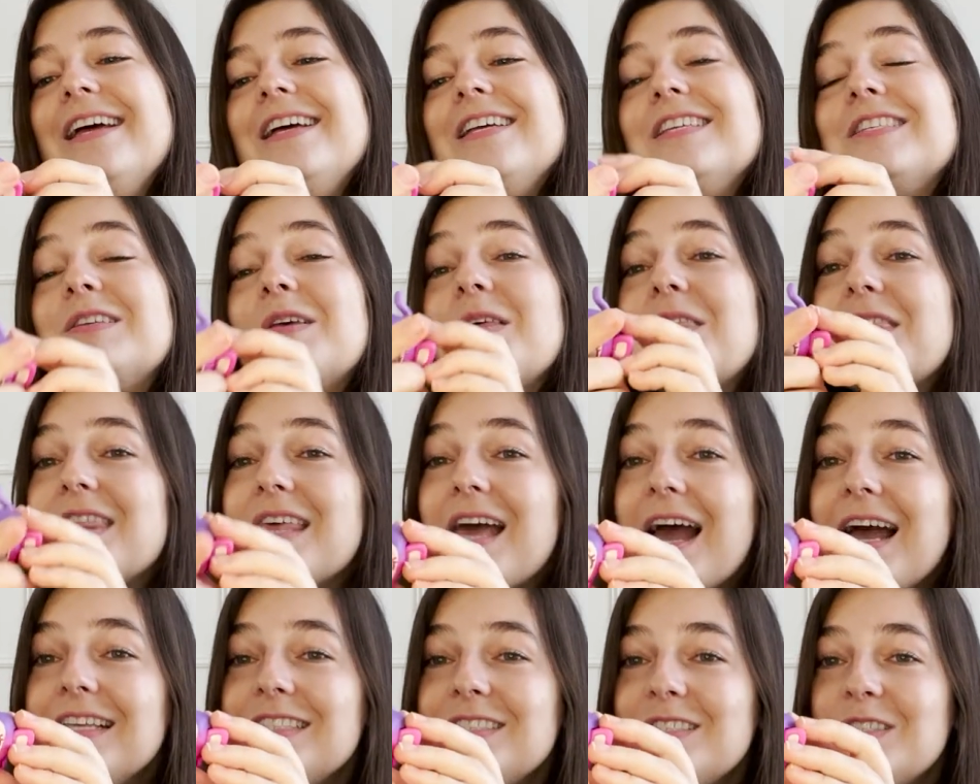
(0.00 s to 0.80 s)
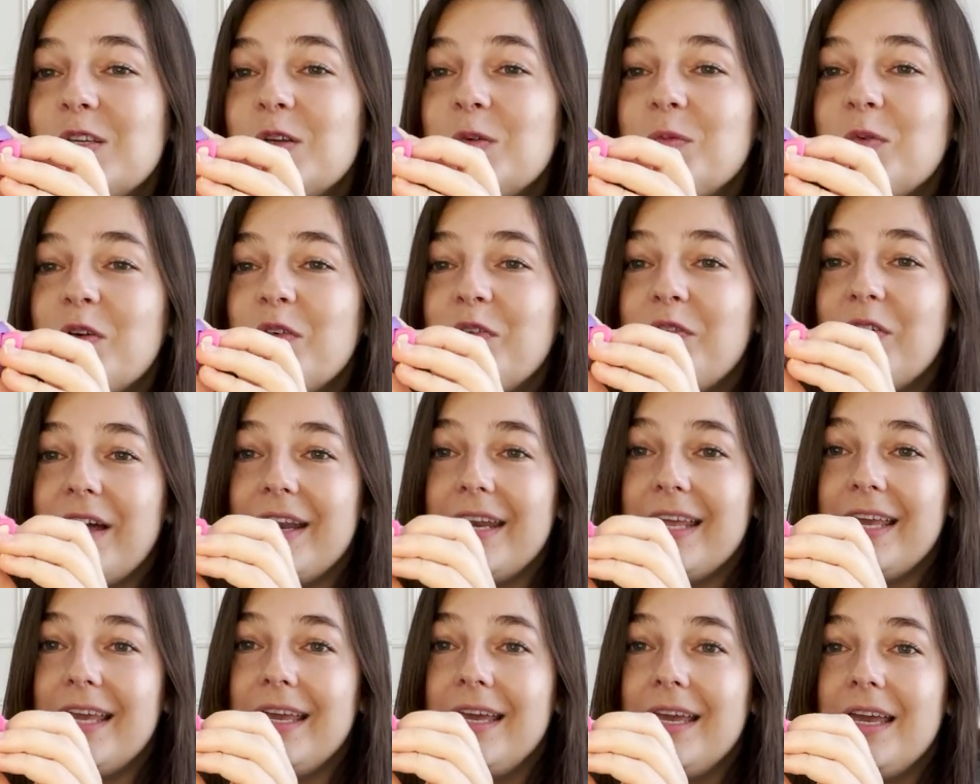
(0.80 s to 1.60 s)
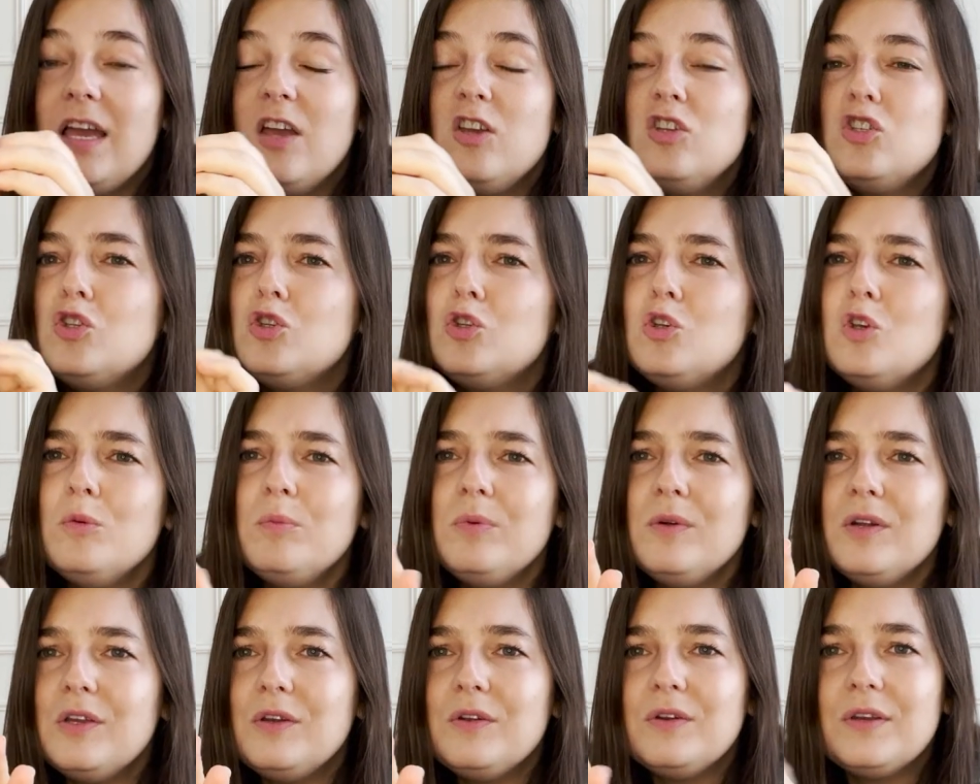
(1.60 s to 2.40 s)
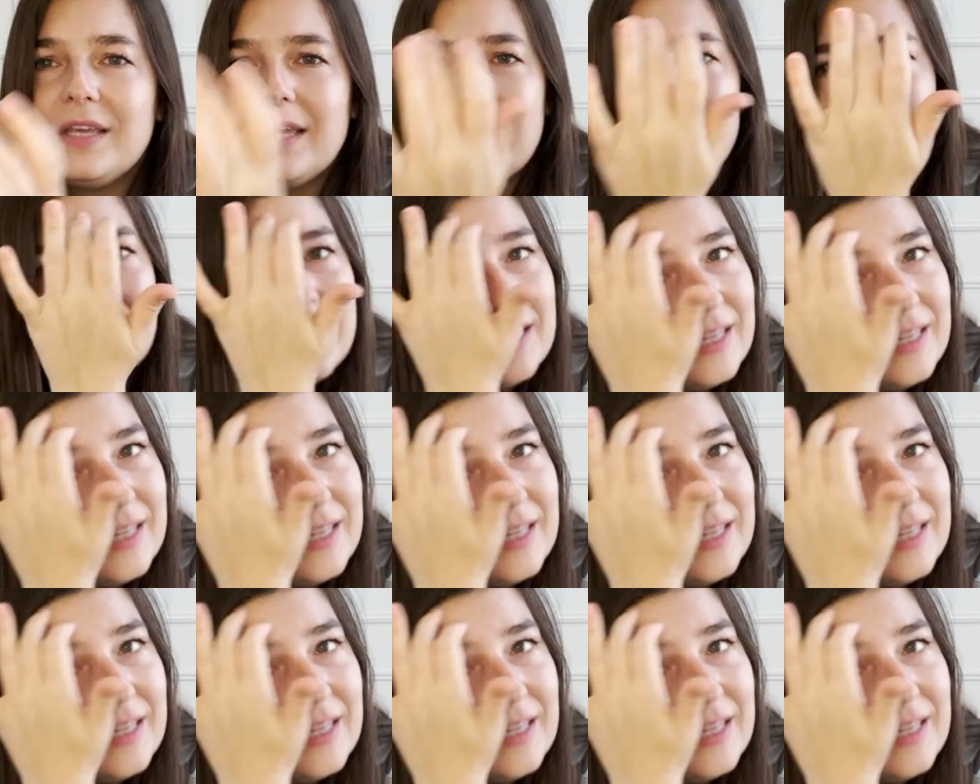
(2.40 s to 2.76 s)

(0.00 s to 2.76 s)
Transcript: So that's super funny, super unique.